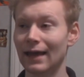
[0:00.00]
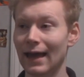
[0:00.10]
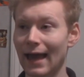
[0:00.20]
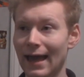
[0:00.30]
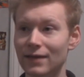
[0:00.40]

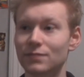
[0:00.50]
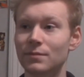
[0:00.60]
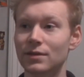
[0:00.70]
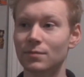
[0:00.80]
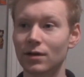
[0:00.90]
as
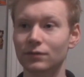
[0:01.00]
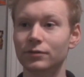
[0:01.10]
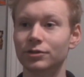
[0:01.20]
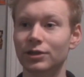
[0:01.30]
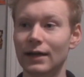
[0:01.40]
Ms.
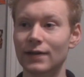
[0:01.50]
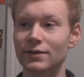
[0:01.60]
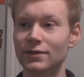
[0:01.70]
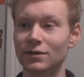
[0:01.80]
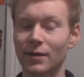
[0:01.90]
Marvel, she has
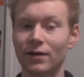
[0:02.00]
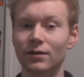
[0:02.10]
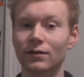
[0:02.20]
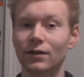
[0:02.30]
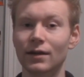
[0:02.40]

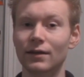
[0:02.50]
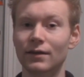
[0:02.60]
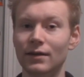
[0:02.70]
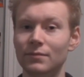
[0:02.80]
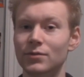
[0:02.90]
inspired
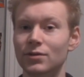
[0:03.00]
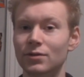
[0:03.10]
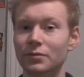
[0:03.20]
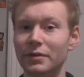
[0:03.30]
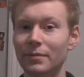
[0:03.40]
them
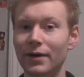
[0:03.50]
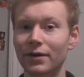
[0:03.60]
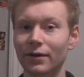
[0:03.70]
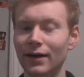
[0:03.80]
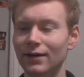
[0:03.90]
to be
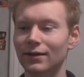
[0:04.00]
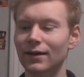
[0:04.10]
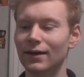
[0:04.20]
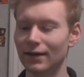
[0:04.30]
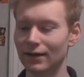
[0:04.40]
better, and
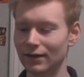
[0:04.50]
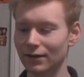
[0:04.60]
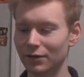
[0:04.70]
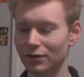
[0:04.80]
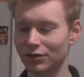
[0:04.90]

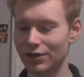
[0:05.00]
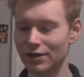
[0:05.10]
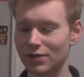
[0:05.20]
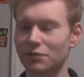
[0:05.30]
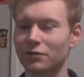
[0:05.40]
she
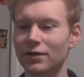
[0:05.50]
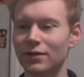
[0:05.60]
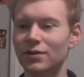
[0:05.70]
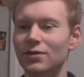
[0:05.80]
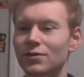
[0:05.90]
sees her friend on
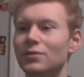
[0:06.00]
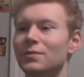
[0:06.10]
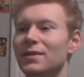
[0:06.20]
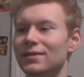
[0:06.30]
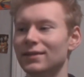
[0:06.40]
the news
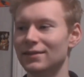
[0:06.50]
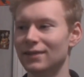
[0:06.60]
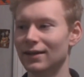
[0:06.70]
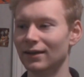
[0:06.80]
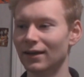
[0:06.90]
basically
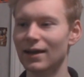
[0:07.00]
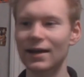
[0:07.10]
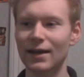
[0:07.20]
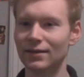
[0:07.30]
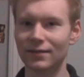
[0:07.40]
saying, like,
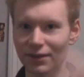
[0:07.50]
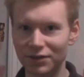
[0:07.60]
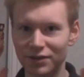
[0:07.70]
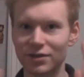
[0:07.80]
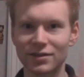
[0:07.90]
it's like
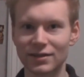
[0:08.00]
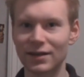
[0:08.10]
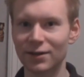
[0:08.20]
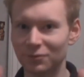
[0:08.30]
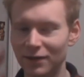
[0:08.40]
she just
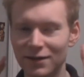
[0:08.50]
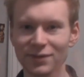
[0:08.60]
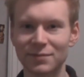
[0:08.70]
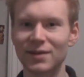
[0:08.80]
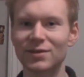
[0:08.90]
stared right
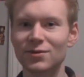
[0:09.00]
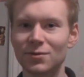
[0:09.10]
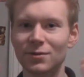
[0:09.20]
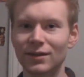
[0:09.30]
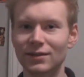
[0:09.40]
into my
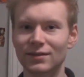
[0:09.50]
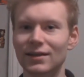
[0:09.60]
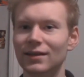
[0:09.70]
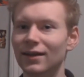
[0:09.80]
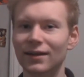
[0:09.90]
soul and
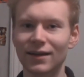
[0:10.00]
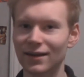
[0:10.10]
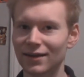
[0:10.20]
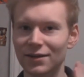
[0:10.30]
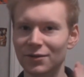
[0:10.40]
said, like,
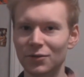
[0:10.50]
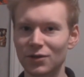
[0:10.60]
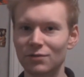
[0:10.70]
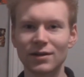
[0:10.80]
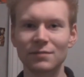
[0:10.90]
you know,
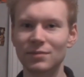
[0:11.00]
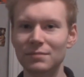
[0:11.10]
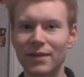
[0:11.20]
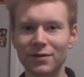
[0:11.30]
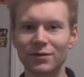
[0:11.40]
you can be
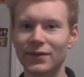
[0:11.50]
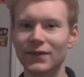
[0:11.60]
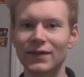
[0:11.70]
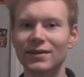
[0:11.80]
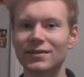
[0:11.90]
better
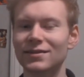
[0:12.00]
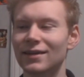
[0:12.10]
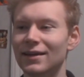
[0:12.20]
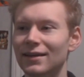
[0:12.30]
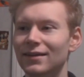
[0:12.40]
than this.
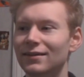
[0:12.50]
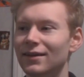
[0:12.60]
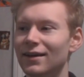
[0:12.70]
And